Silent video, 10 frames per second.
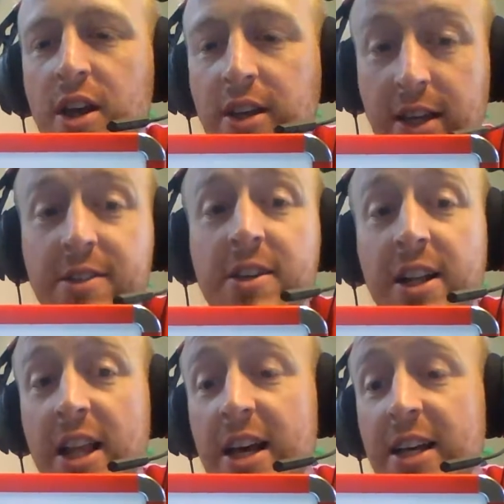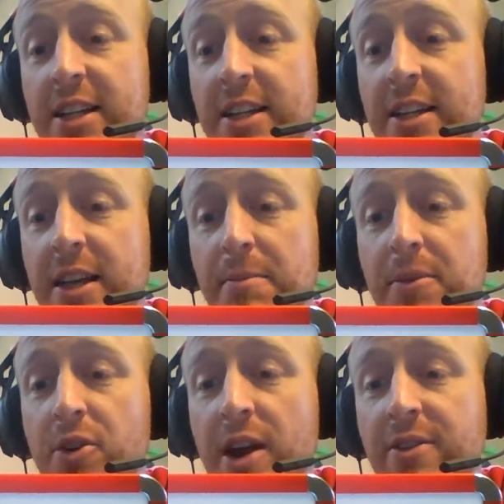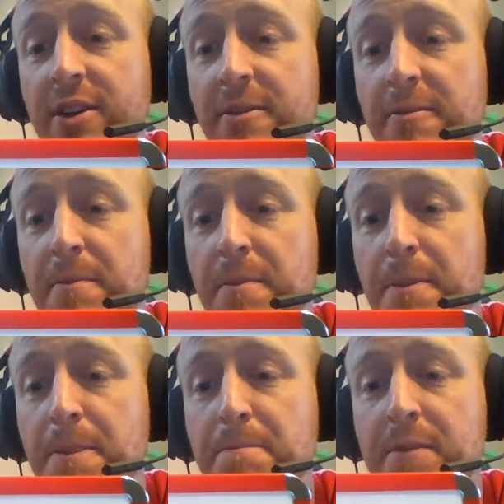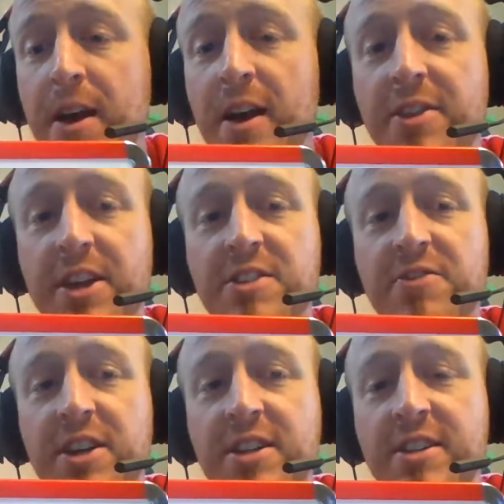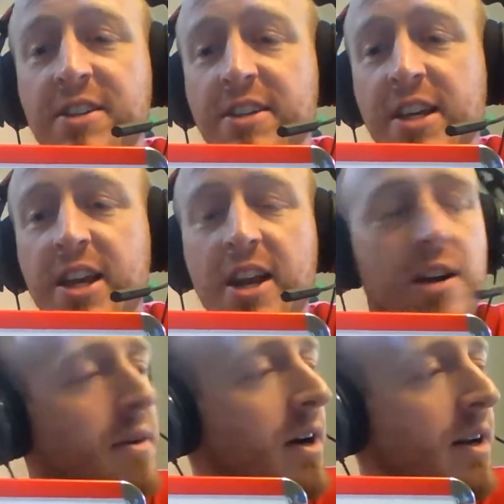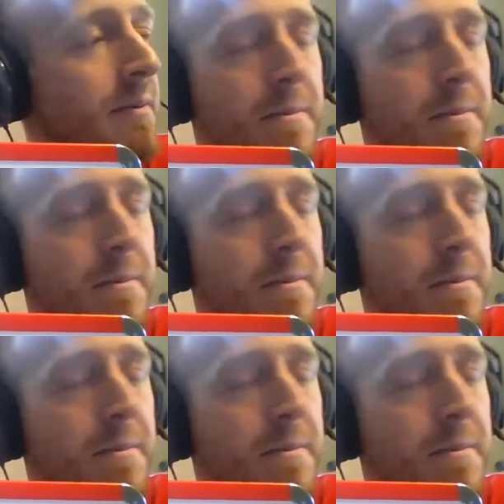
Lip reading: Yes, on a line. Yep, graph it. All right, thanks, Finn. Take care, bud.